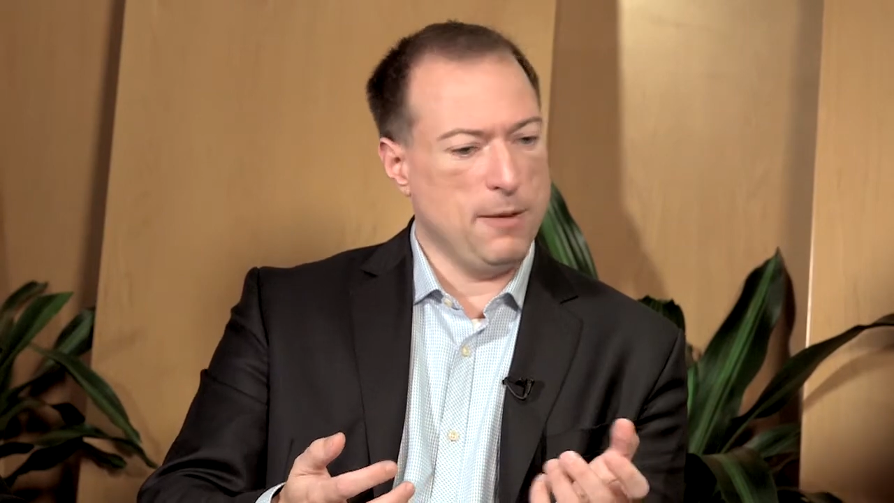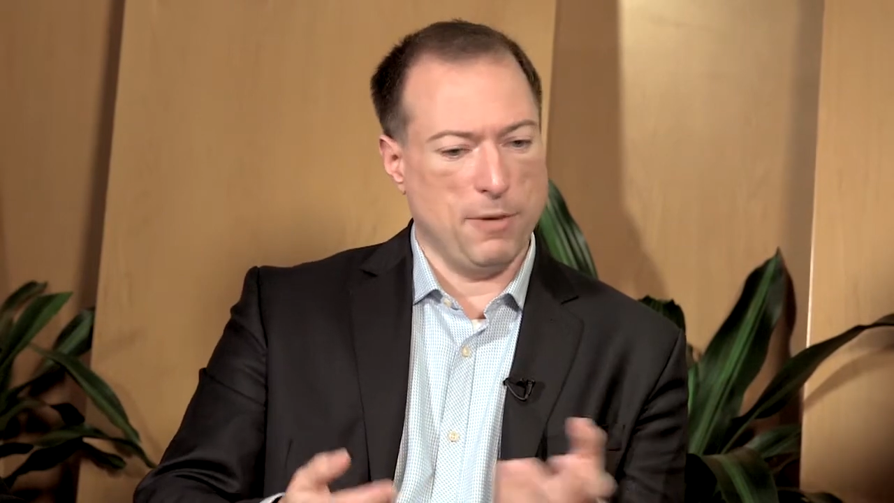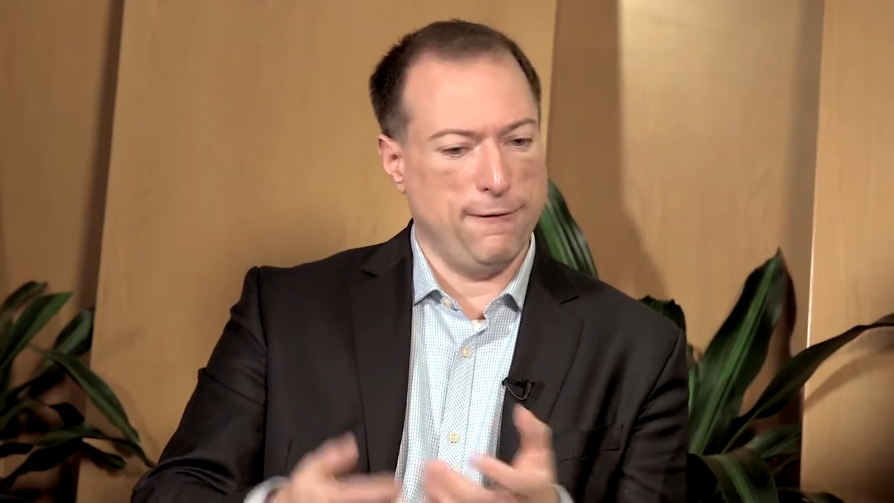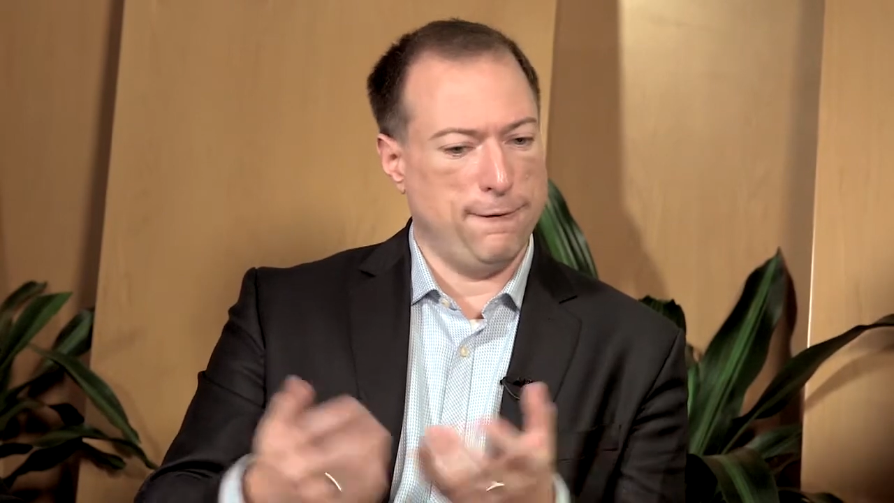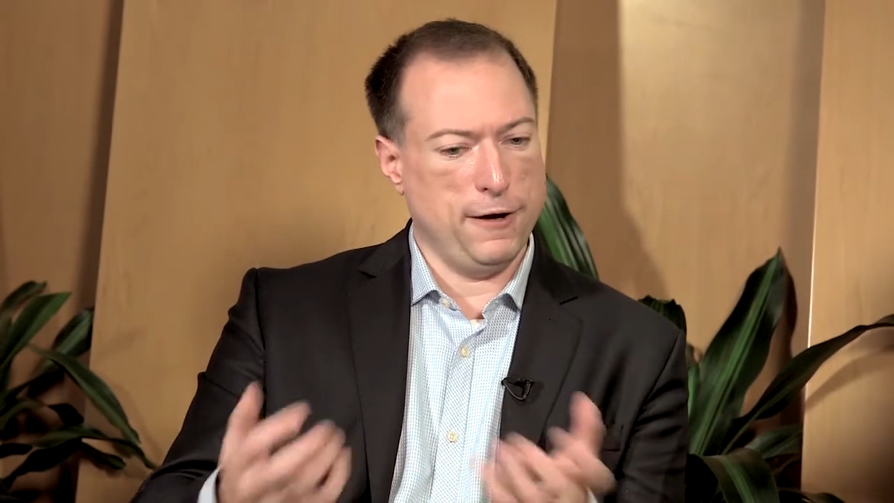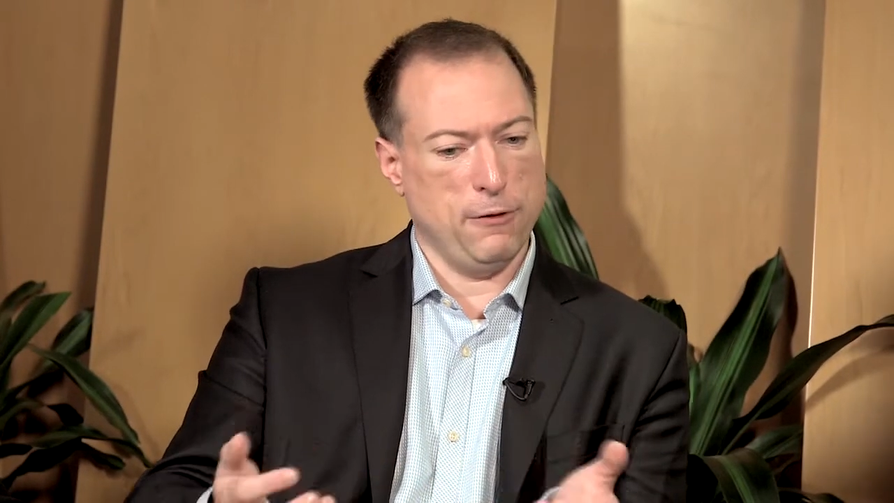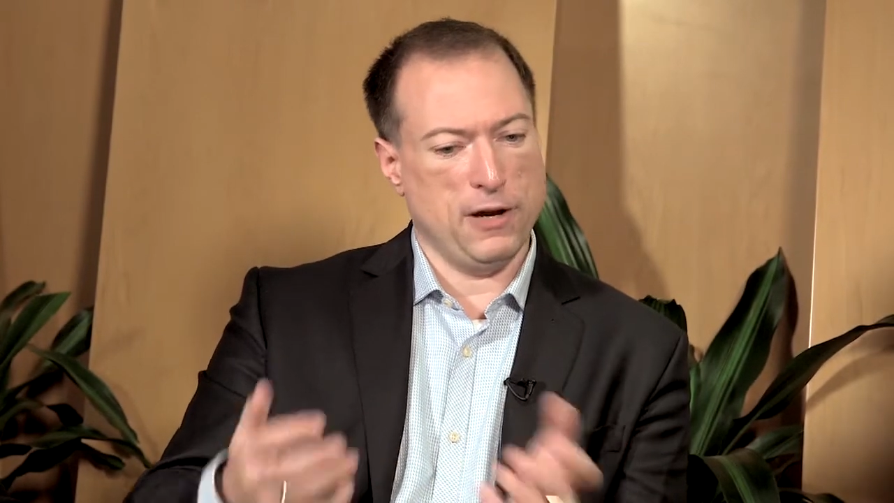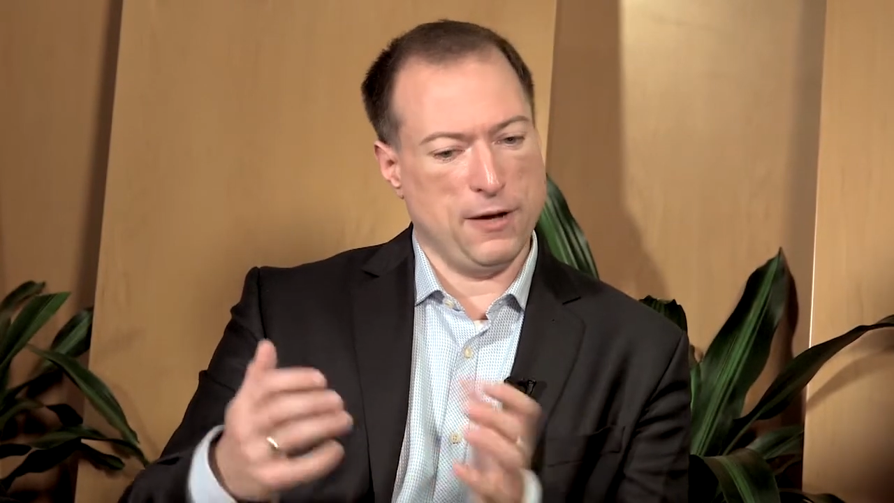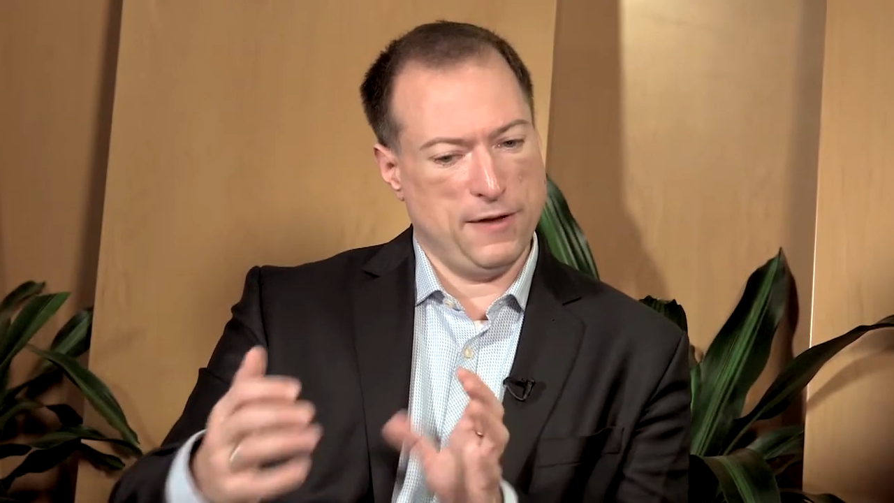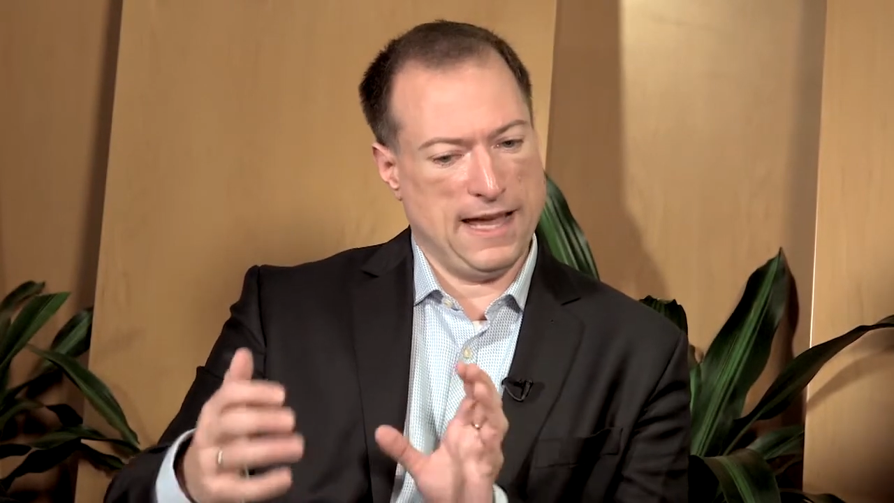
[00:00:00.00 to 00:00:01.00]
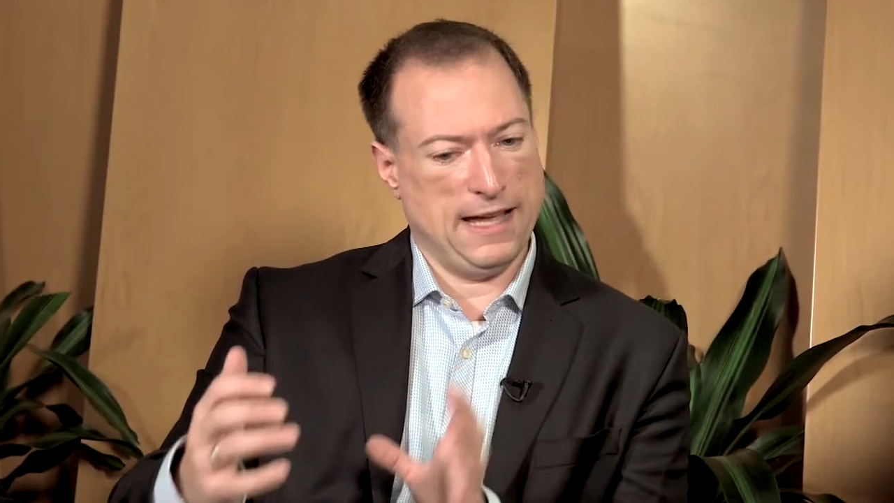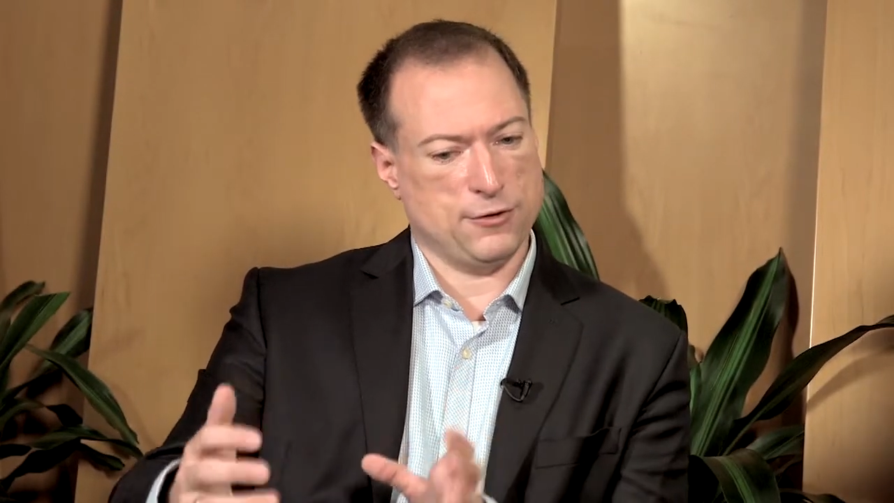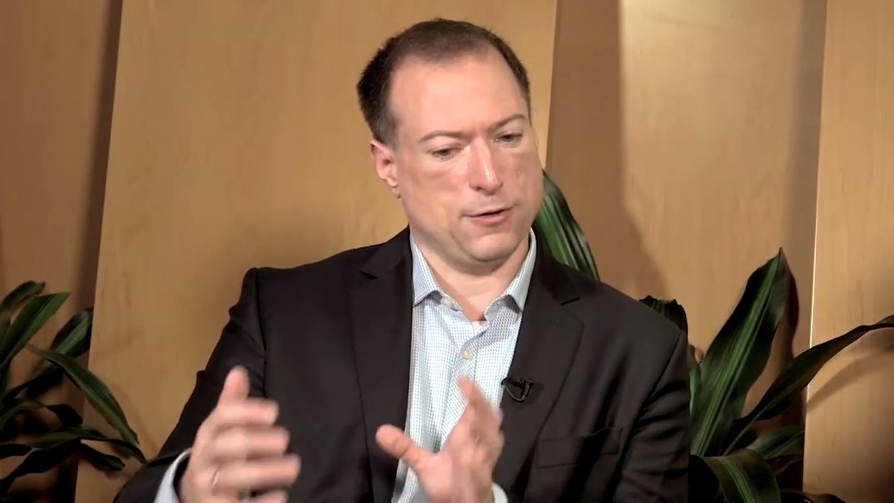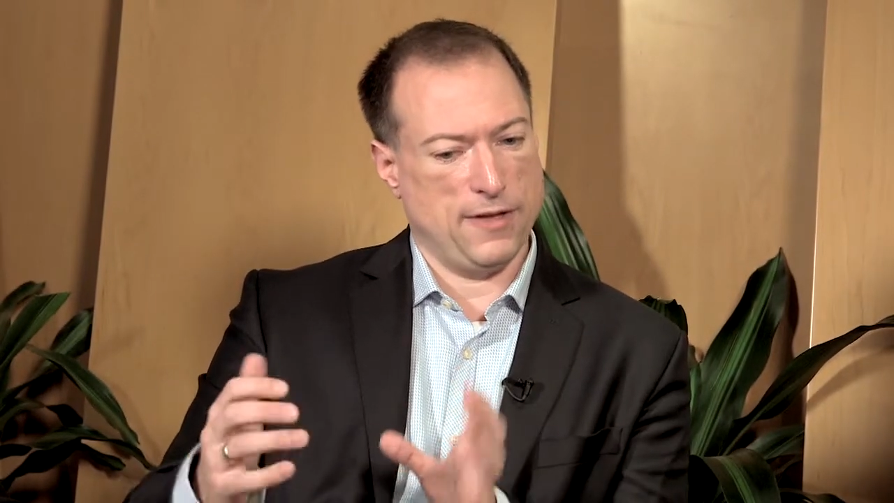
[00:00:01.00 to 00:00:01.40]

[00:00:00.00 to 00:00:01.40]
by figuring out the answer